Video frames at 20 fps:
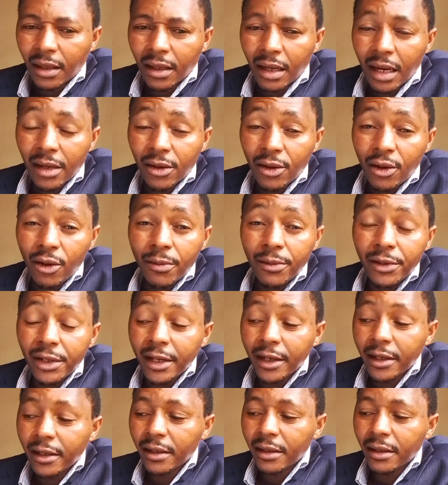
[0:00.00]
An
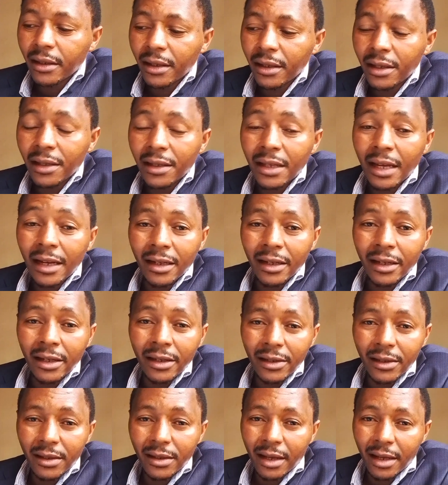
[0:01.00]
object is an
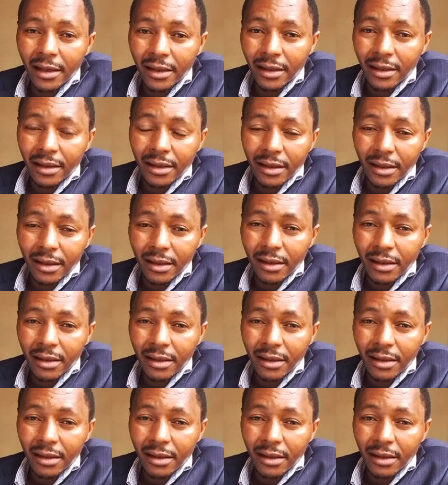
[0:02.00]
instance.